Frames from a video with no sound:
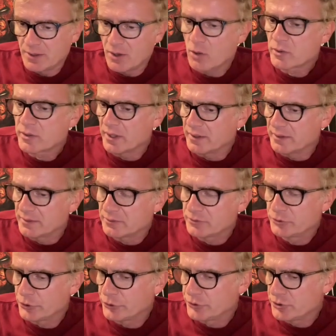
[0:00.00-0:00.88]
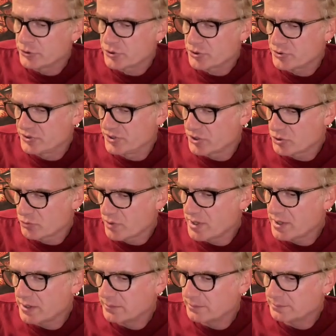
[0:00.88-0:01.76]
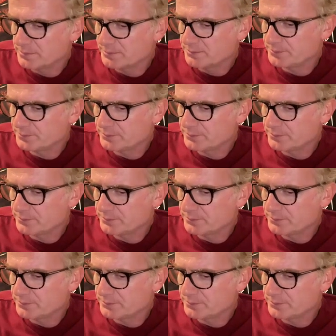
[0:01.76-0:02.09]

Okay, Good Two Shoes. Did you read it?